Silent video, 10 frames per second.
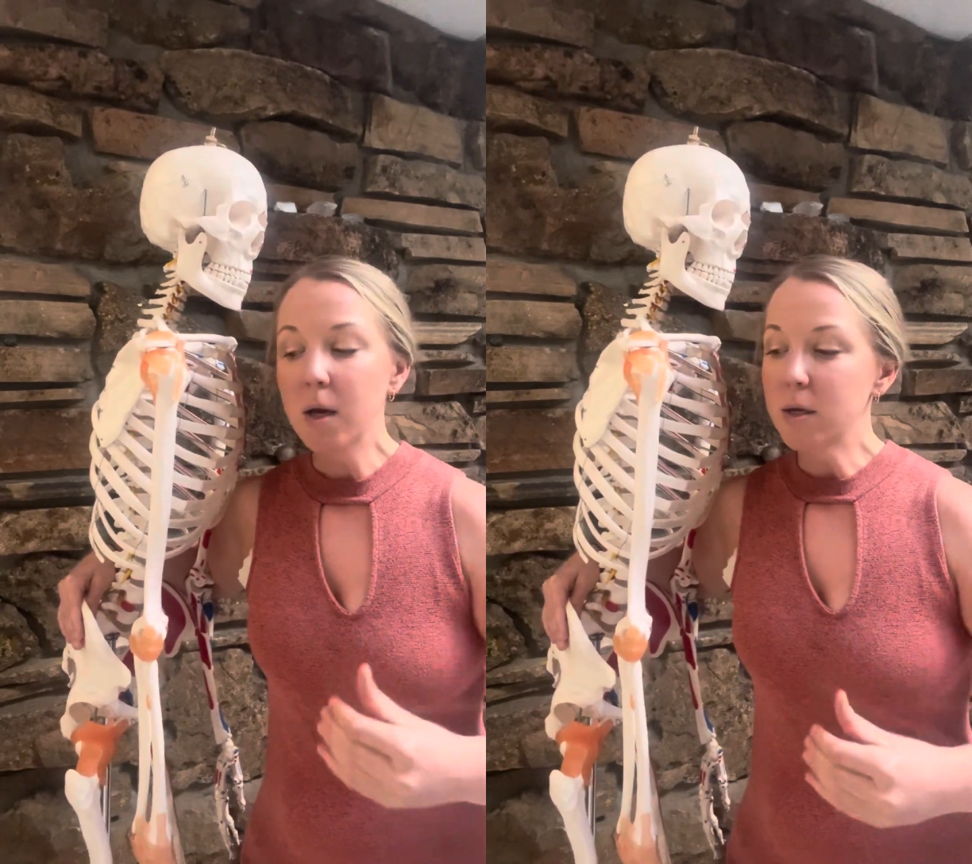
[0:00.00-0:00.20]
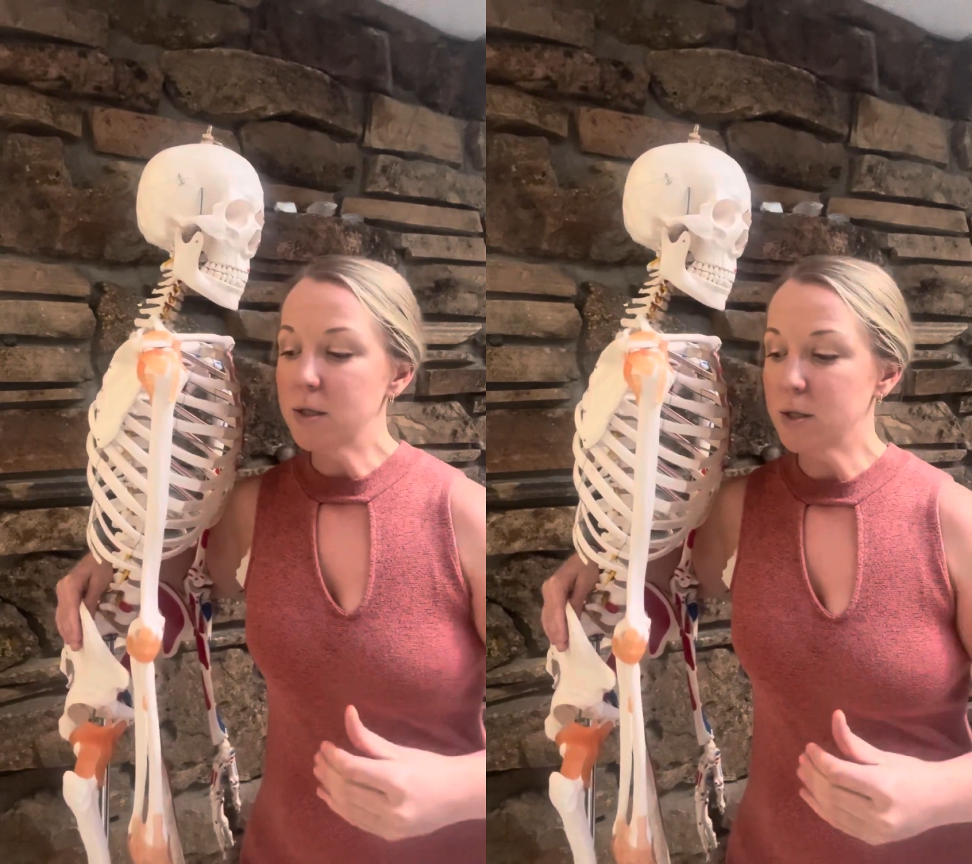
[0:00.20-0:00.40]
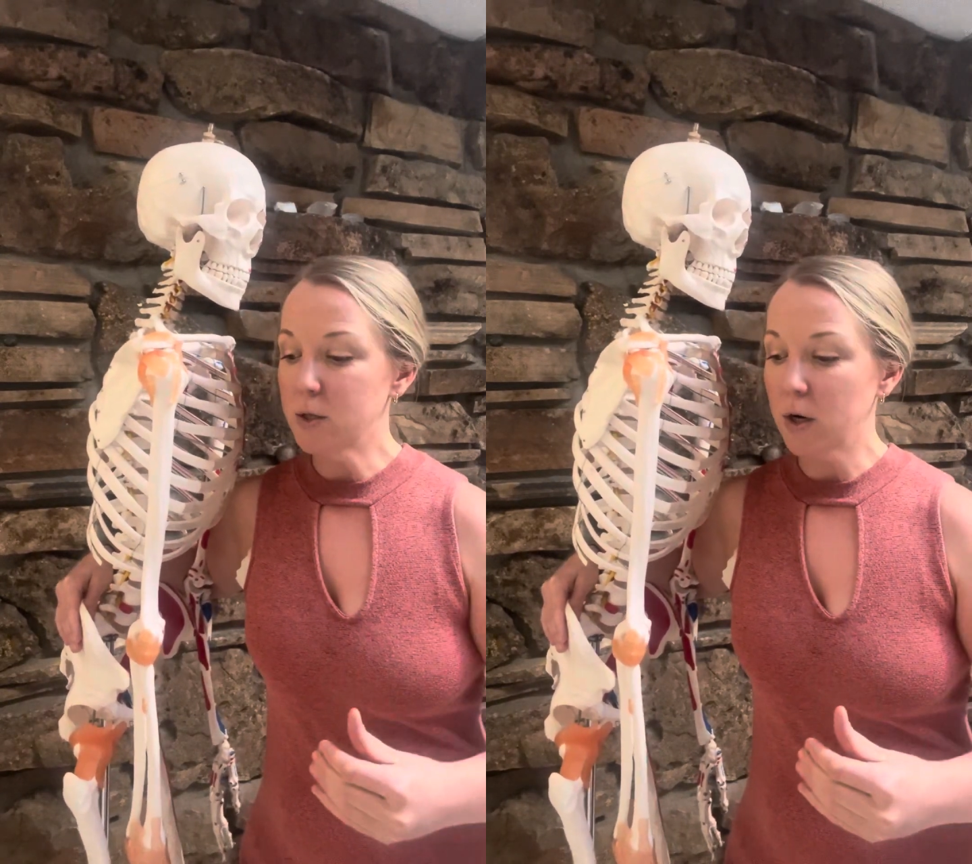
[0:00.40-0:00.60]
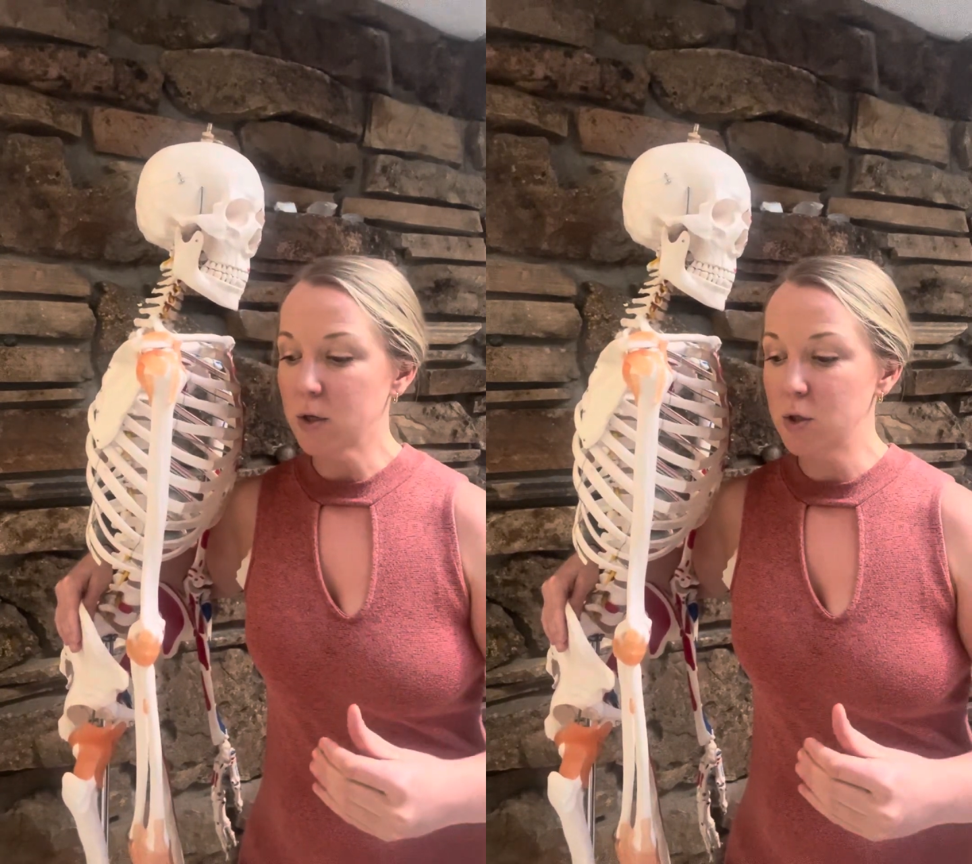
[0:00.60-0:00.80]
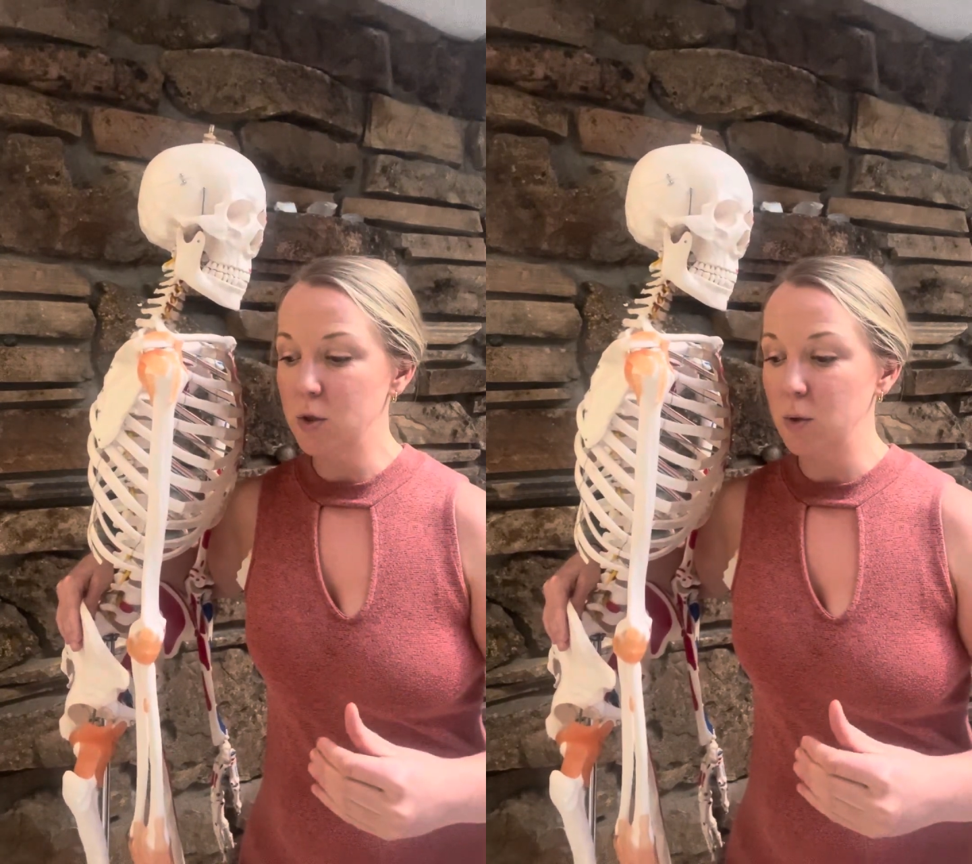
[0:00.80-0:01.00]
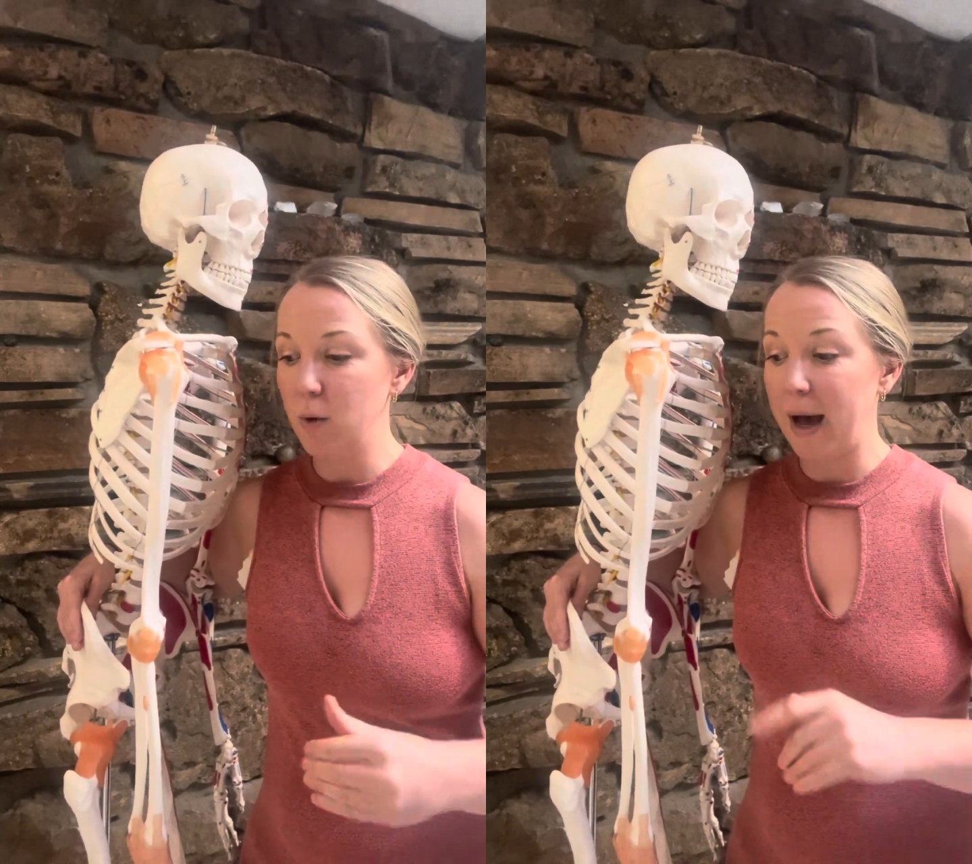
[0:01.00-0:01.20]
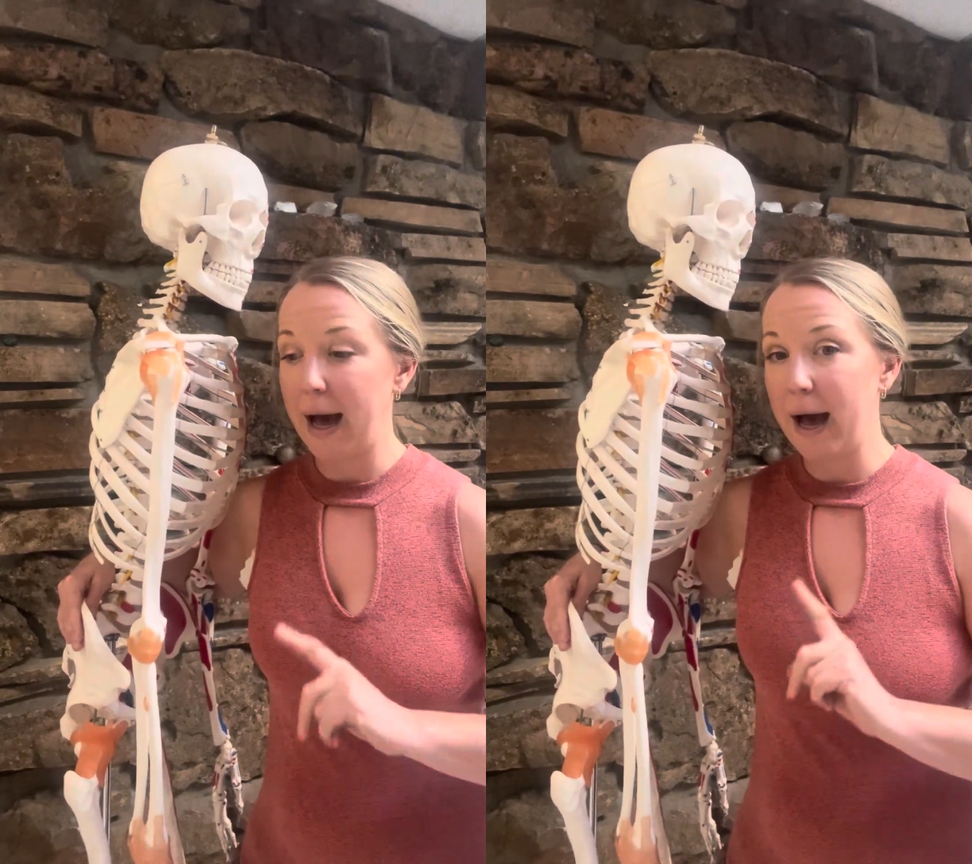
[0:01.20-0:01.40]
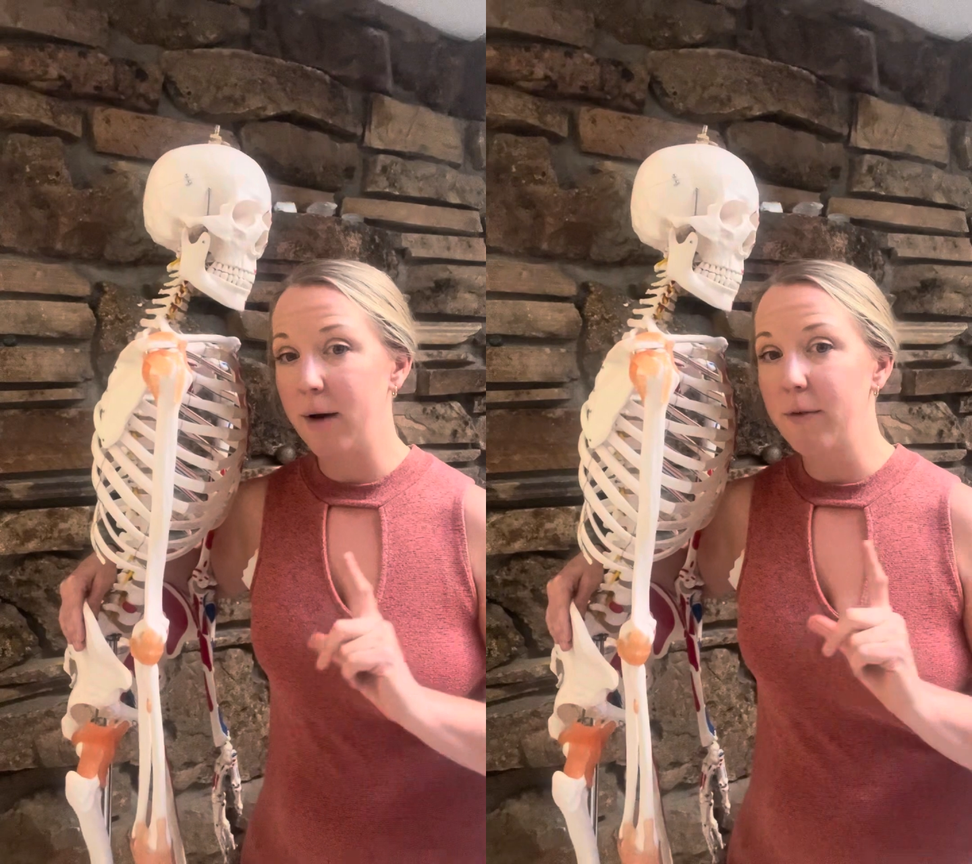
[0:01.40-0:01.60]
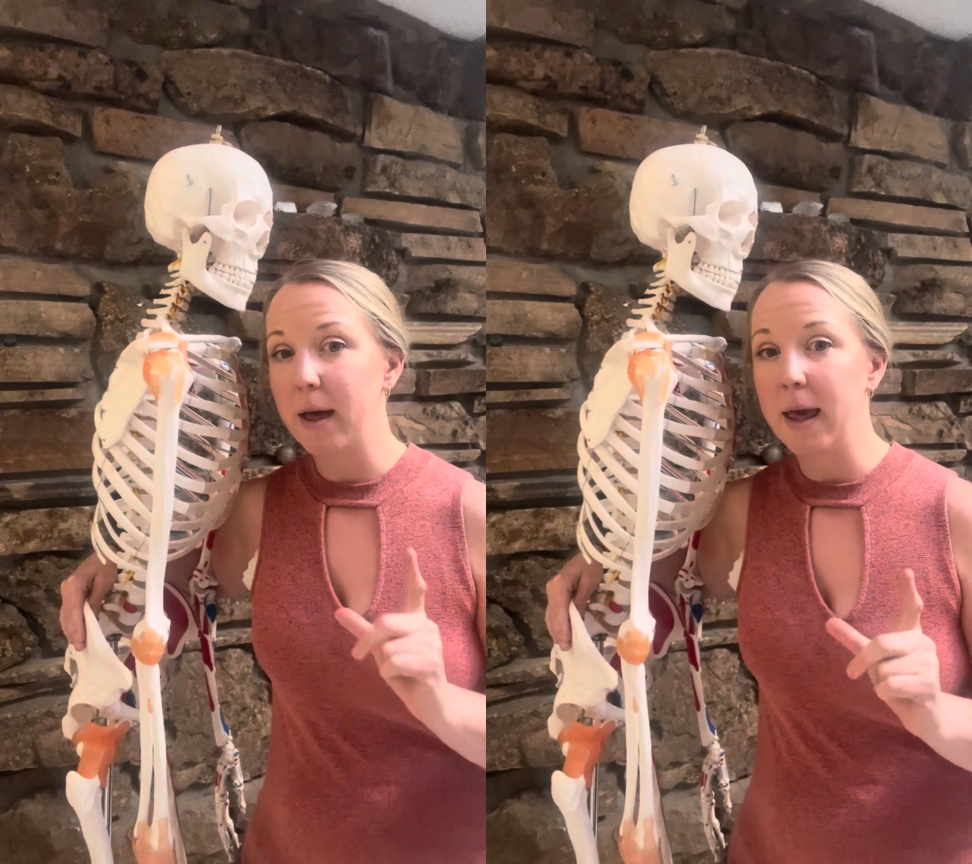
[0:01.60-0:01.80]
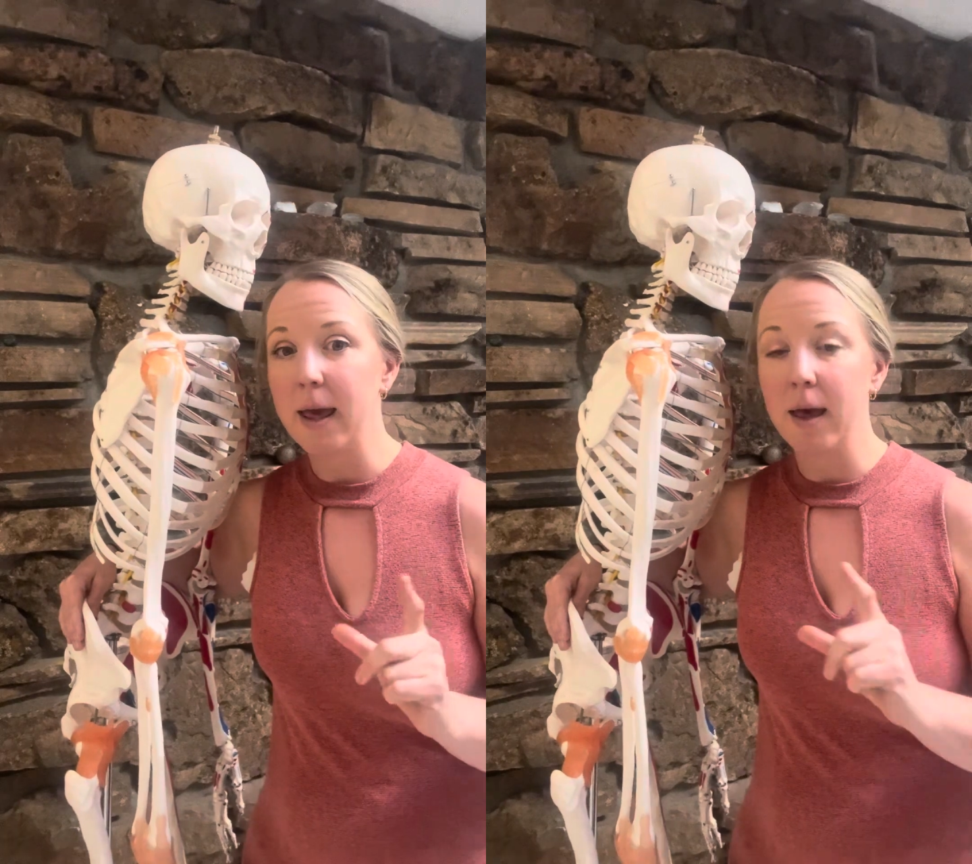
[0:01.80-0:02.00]
start to have
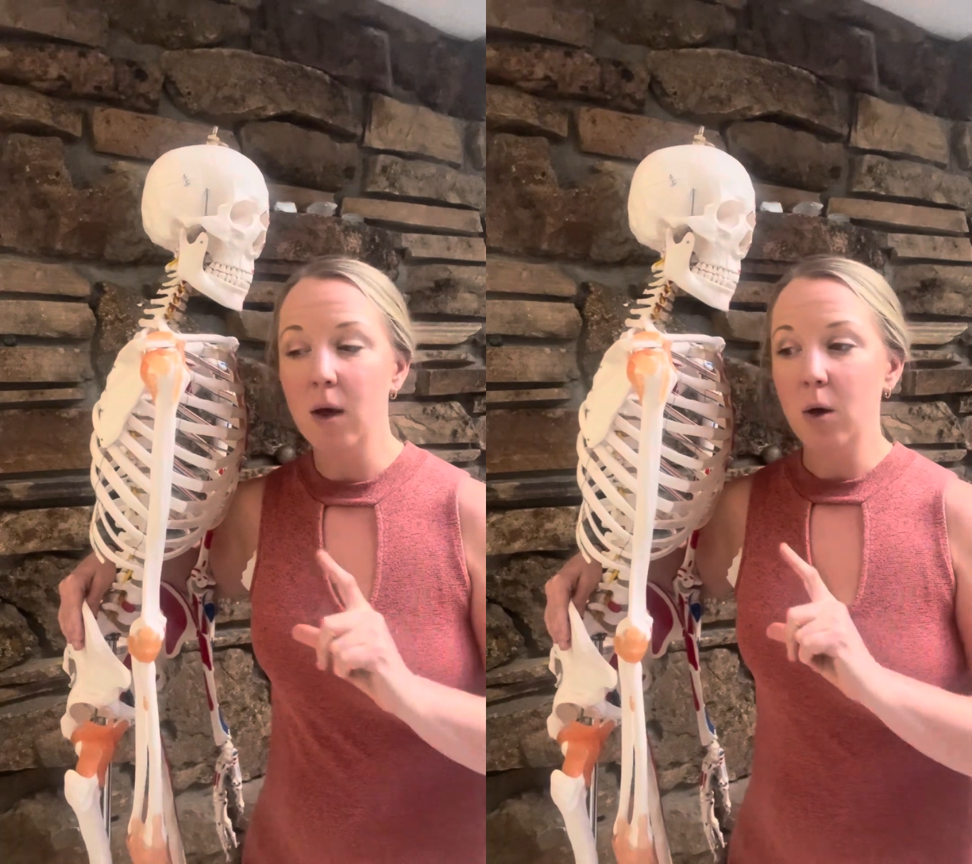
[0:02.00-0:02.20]
a